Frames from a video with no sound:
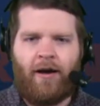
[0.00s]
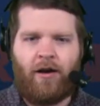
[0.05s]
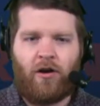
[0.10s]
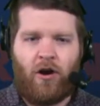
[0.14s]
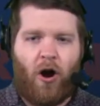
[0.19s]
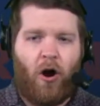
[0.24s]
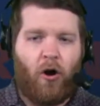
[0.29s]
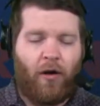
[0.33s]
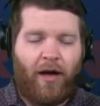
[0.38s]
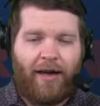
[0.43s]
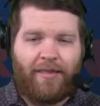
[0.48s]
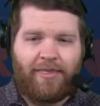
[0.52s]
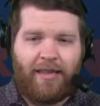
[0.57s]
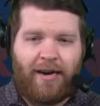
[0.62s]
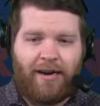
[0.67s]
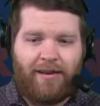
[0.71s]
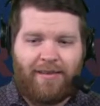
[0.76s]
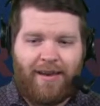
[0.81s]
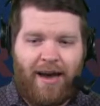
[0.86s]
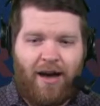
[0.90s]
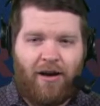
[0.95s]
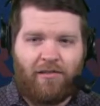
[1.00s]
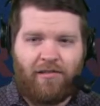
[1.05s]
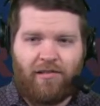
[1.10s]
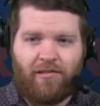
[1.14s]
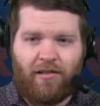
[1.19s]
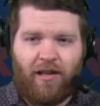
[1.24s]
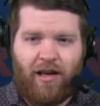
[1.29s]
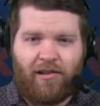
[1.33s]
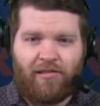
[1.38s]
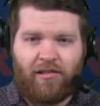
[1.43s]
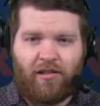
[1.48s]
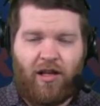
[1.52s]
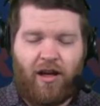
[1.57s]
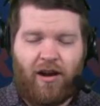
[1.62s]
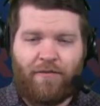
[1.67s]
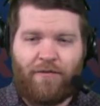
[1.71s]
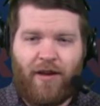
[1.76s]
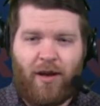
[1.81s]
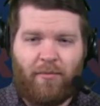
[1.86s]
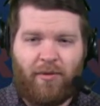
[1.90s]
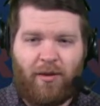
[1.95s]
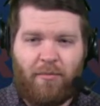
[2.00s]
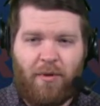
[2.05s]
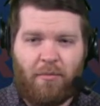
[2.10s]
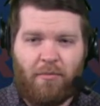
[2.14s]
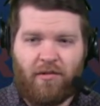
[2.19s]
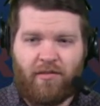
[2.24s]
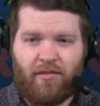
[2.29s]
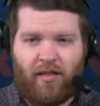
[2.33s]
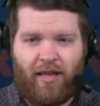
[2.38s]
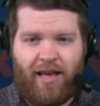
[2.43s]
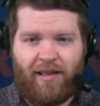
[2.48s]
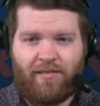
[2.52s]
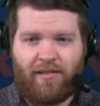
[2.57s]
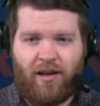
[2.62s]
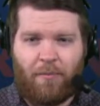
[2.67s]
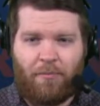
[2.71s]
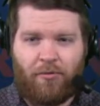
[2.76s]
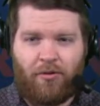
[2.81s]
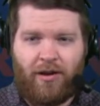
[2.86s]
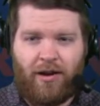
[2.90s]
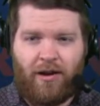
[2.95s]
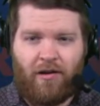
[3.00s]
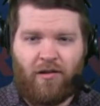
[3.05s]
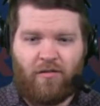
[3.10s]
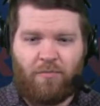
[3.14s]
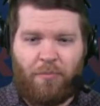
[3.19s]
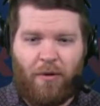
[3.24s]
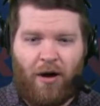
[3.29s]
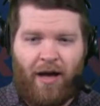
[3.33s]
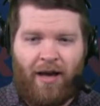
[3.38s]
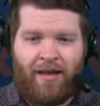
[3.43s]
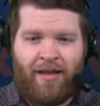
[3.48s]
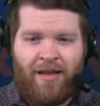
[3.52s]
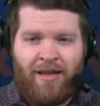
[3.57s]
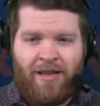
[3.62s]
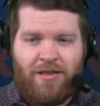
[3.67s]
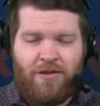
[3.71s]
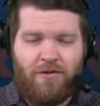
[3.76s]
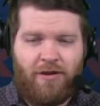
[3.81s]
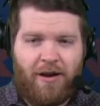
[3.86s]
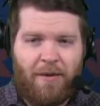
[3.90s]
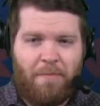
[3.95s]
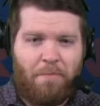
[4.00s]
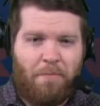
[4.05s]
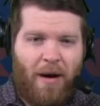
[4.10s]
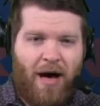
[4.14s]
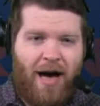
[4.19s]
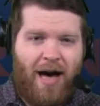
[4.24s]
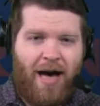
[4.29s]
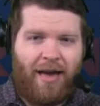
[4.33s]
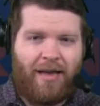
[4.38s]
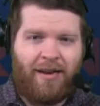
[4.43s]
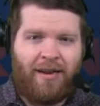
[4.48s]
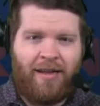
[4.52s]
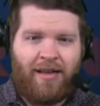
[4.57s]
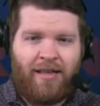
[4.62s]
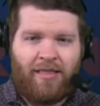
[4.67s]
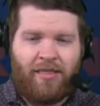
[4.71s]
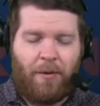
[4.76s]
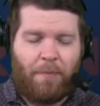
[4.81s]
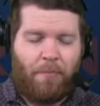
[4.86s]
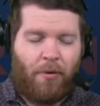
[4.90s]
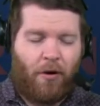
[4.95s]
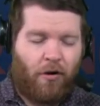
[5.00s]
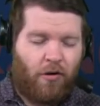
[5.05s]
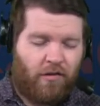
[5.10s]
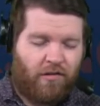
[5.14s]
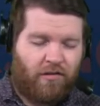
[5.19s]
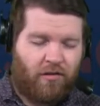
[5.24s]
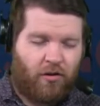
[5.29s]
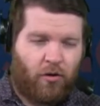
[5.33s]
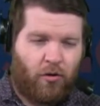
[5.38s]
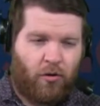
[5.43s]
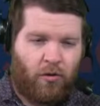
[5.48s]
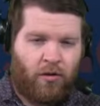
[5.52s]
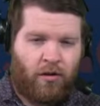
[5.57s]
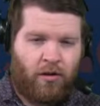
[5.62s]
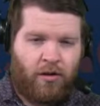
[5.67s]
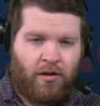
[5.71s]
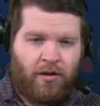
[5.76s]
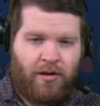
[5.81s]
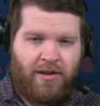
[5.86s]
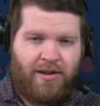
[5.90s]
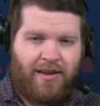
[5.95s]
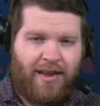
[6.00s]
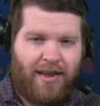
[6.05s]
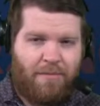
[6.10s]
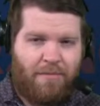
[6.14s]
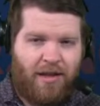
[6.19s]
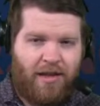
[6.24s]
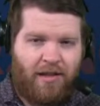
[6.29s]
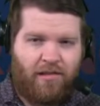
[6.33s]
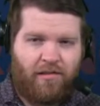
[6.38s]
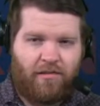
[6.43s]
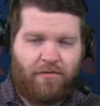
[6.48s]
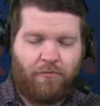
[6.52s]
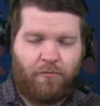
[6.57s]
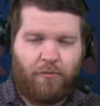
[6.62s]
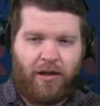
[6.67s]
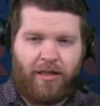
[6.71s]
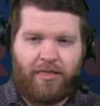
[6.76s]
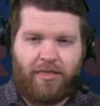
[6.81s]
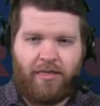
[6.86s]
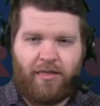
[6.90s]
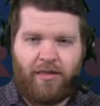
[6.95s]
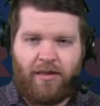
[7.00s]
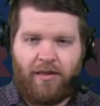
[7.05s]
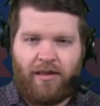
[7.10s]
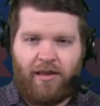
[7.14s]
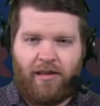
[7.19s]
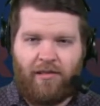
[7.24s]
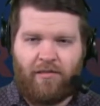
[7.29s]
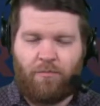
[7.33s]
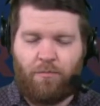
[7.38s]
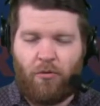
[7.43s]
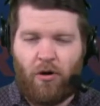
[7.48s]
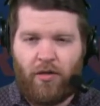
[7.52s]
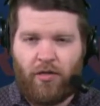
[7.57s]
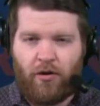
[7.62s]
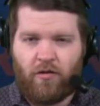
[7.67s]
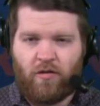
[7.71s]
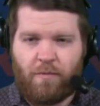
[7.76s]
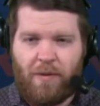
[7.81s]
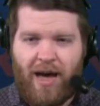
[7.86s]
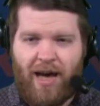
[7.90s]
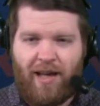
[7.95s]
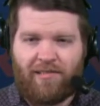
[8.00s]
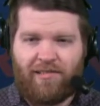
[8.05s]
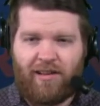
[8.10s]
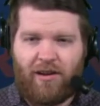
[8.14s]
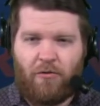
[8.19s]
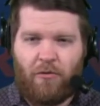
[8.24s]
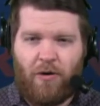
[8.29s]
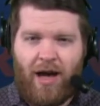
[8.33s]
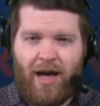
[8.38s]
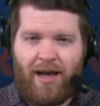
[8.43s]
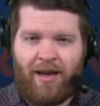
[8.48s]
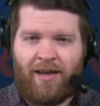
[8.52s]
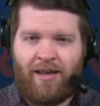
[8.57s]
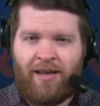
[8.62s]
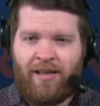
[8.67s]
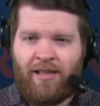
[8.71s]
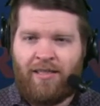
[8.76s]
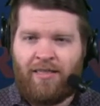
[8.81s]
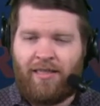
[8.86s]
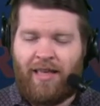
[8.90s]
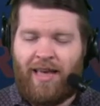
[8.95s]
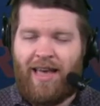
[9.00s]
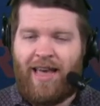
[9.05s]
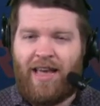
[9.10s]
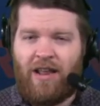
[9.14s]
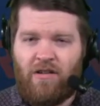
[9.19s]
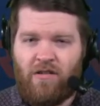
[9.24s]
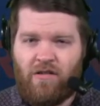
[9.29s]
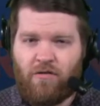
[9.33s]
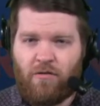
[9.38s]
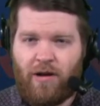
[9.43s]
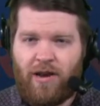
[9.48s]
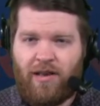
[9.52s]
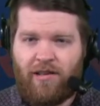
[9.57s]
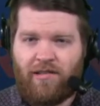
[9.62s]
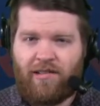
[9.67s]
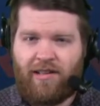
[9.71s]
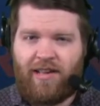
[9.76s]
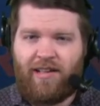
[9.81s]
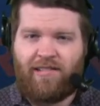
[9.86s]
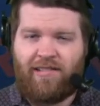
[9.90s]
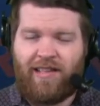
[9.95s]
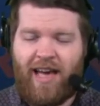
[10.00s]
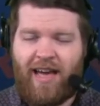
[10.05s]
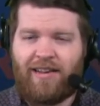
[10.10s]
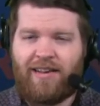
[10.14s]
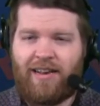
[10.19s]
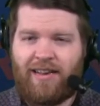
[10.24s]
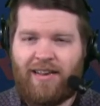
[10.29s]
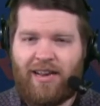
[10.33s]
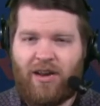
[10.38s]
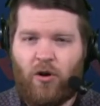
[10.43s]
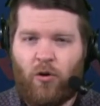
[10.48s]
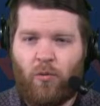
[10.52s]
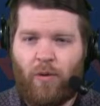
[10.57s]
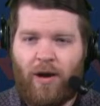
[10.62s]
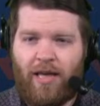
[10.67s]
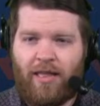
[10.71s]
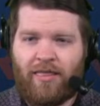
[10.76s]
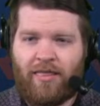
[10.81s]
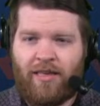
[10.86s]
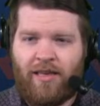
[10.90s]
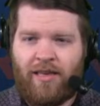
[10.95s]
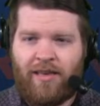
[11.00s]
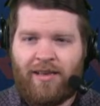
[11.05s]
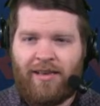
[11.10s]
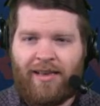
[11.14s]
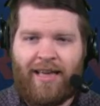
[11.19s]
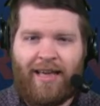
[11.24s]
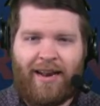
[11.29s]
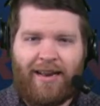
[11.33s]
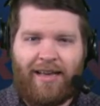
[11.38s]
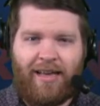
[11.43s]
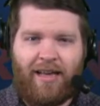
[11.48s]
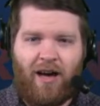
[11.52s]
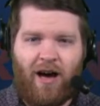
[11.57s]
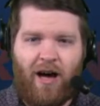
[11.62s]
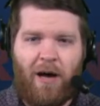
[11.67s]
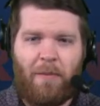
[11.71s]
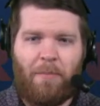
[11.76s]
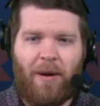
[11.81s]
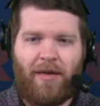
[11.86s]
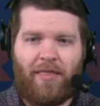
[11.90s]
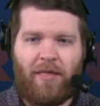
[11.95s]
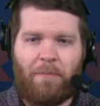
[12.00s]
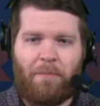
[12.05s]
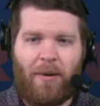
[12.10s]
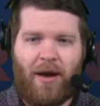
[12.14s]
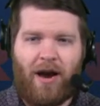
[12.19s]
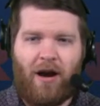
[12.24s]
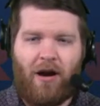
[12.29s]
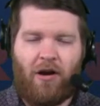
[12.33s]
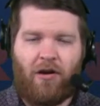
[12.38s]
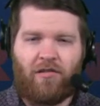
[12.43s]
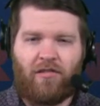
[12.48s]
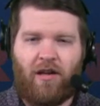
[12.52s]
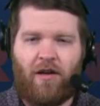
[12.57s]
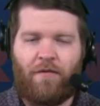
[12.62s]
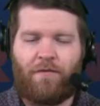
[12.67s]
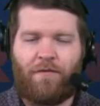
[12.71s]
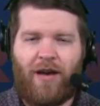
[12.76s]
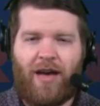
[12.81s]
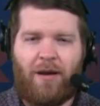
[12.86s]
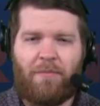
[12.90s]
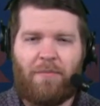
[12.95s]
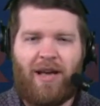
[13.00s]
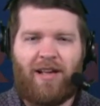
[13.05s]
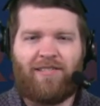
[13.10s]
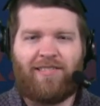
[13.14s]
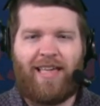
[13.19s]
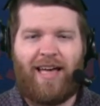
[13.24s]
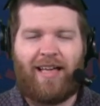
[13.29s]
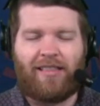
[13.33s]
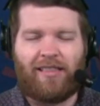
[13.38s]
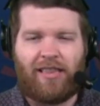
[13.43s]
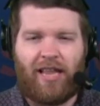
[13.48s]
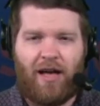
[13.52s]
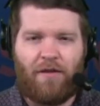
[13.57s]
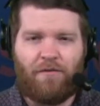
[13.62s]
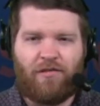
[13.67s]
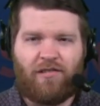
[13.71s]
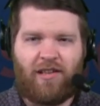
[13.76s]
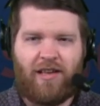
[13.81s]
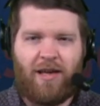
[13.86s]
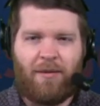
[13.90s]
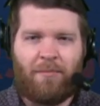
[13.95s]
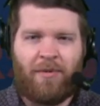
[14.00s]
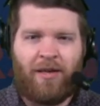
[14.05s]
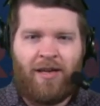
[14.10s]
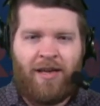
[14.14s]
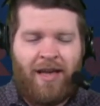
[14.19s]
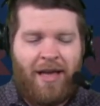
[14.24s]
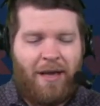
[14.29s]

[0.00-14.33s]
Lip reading: Carl Anthony Towns has lost a lot of family members the last couple of years, but you combine the personal demons with his brothers passing away, the injuries he's had to deal with, getting cut by the Bears, a fan base that loves him.